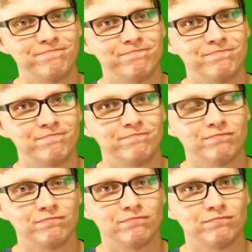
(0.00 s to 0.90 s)

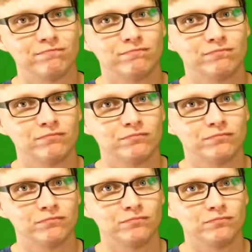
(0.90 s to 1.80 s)

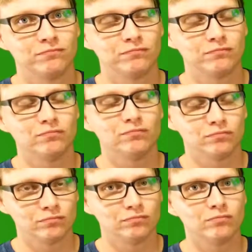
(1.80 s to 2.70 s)

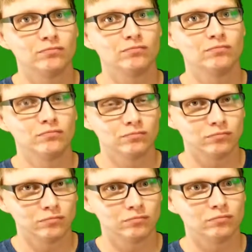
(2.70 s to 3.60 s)

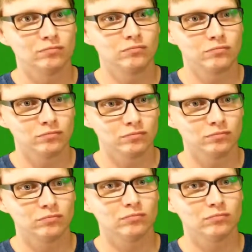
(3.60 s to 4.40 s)
The person shown says nothing.